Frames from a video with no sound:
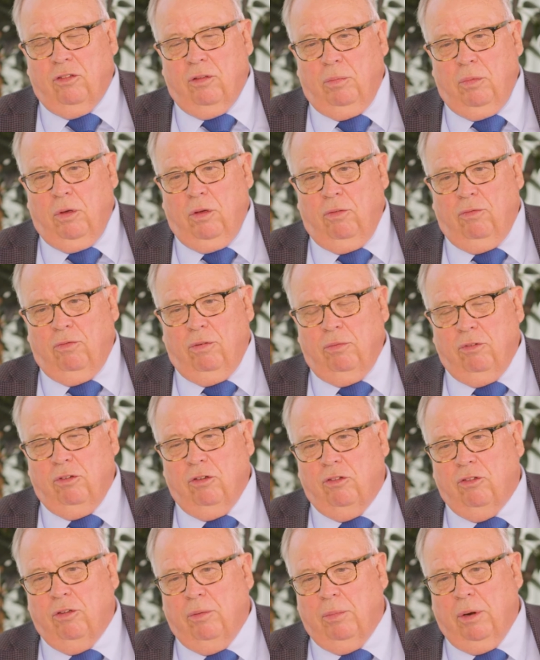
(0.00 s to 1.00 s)
to move from
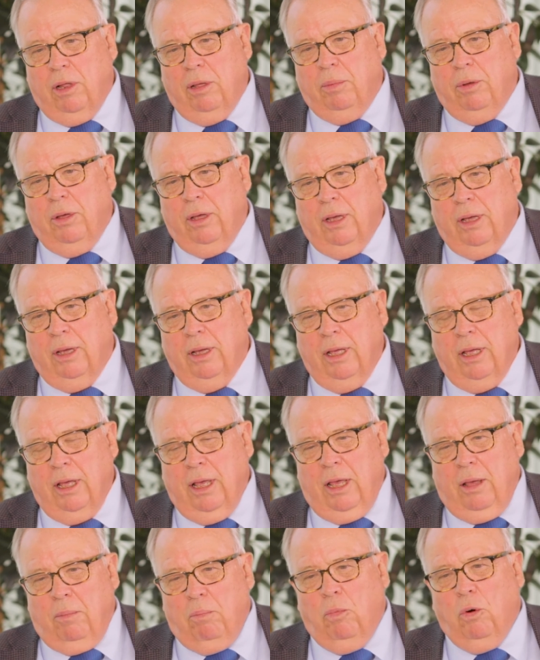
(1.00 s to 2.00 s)
just simply being
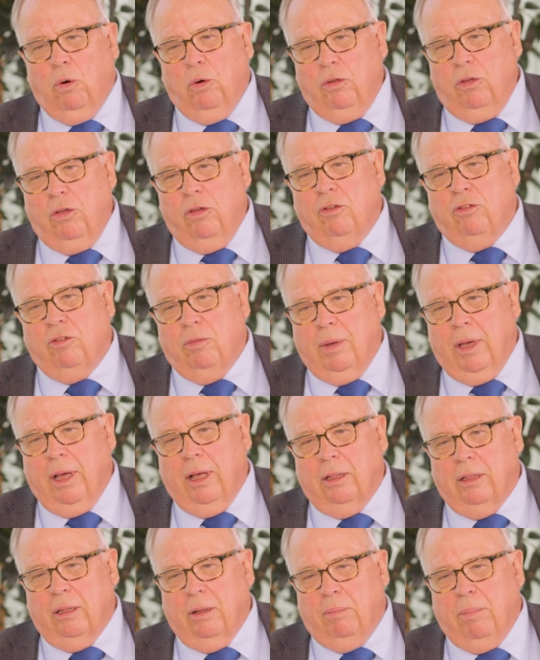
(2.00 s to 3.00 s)
more news
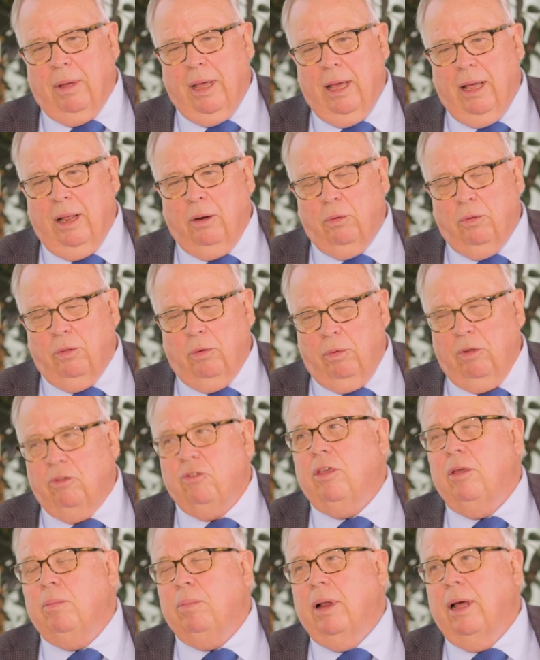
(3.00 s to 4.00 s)
about the bad or the
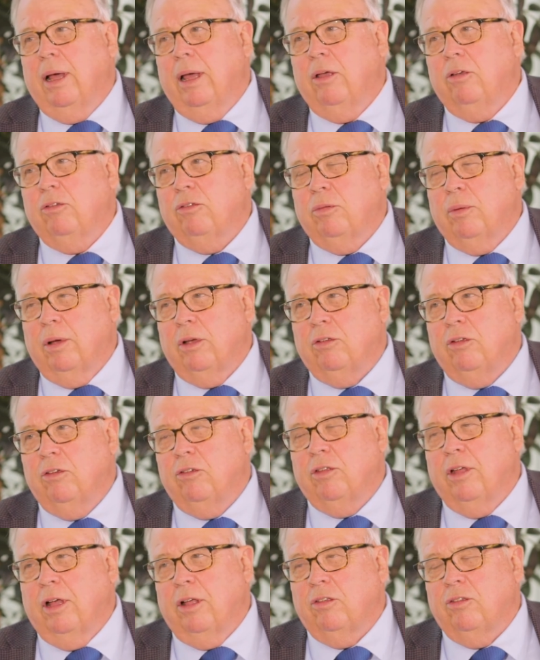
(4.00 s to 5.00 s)
risky players to actually
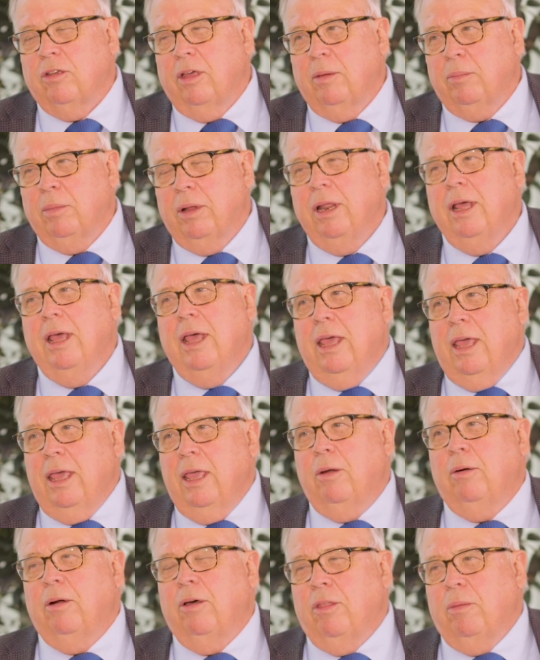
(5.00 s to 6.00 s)
start saying, but
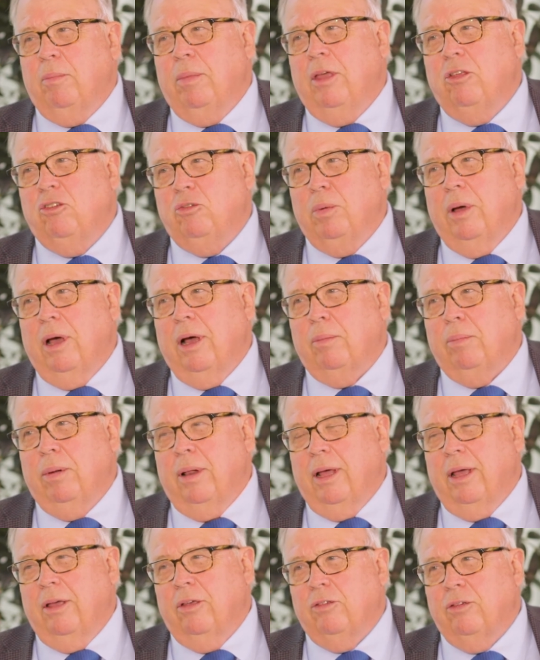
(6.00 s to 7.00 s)
here are the benchmark
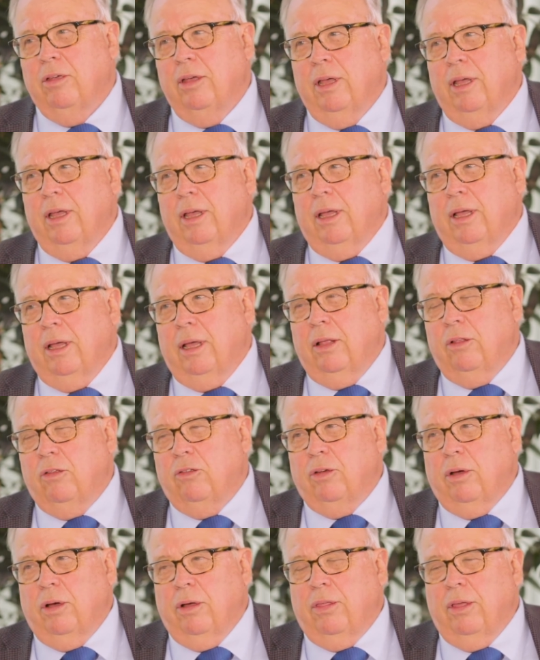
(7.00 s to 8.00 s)
players. And
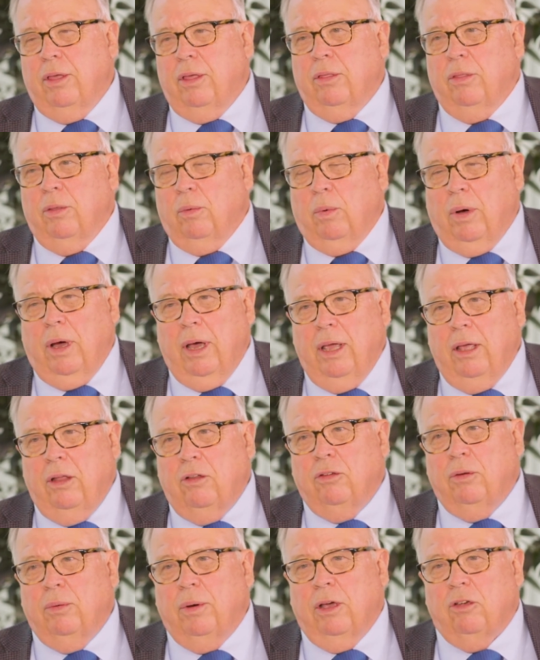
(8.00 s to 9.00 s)
so I think the way
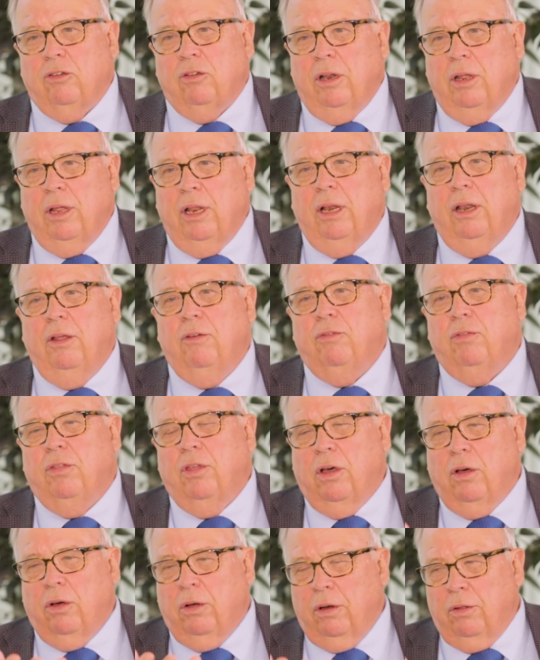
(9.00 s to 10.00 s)
to actually lift
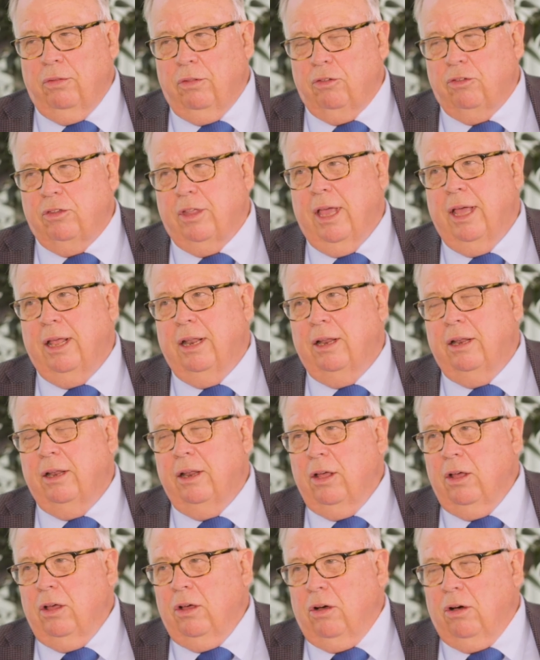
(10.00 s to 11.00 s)
the whole of the standard
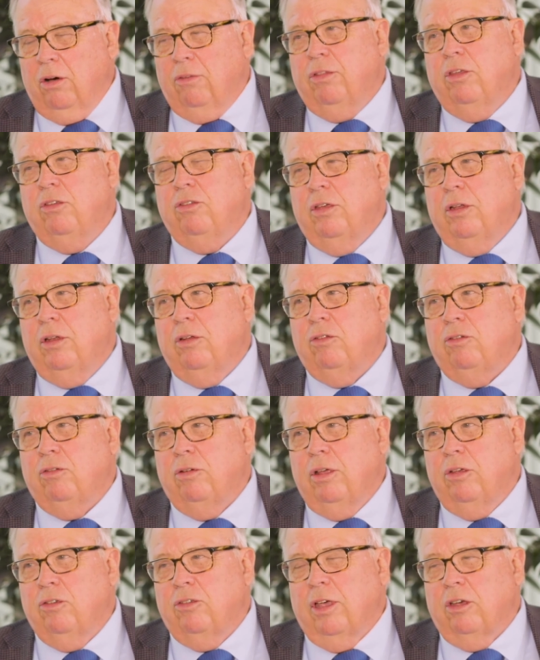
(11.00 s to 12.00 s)
of this
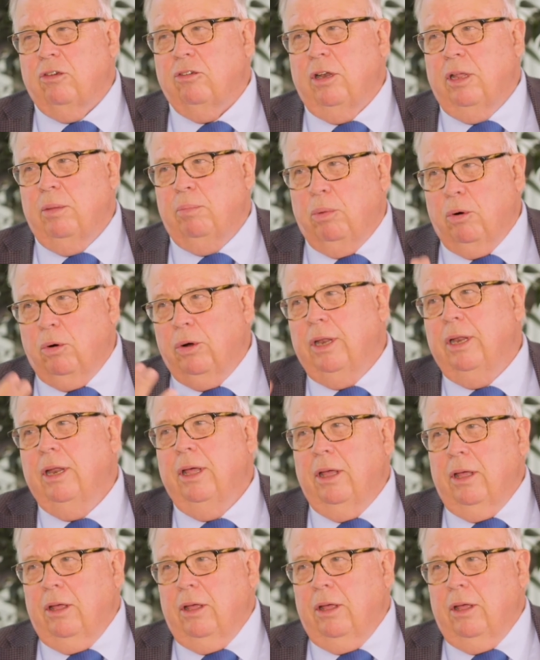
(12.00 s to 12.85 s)
industry is actually point